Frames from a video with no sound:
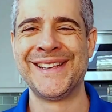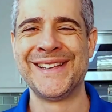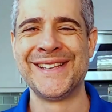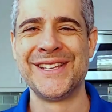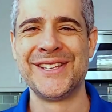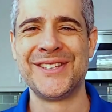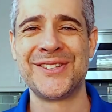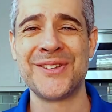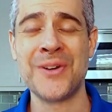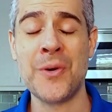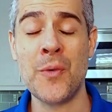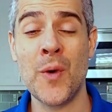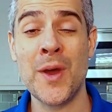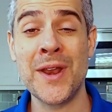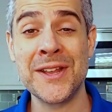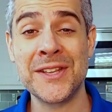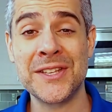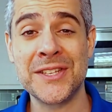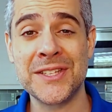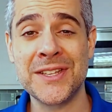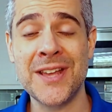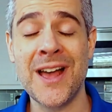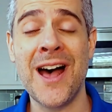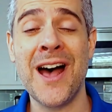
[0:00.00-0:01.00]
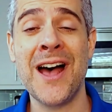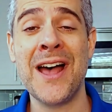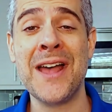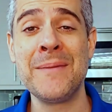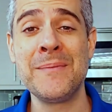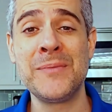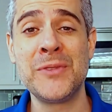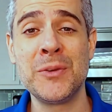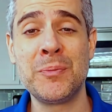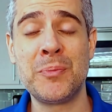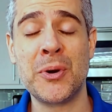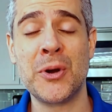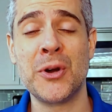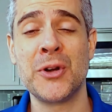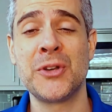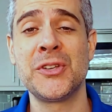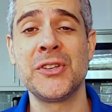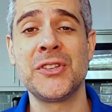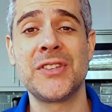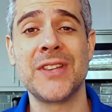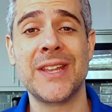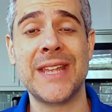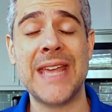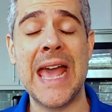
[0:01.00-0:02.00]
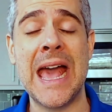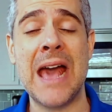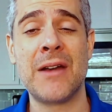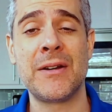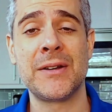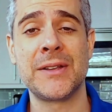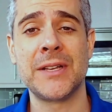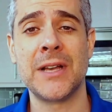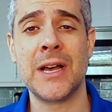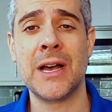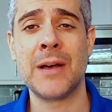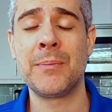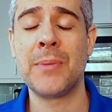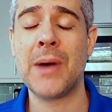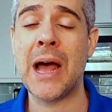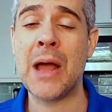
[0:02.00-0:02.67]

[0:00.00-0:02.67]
So when it's time to purchase a countertop,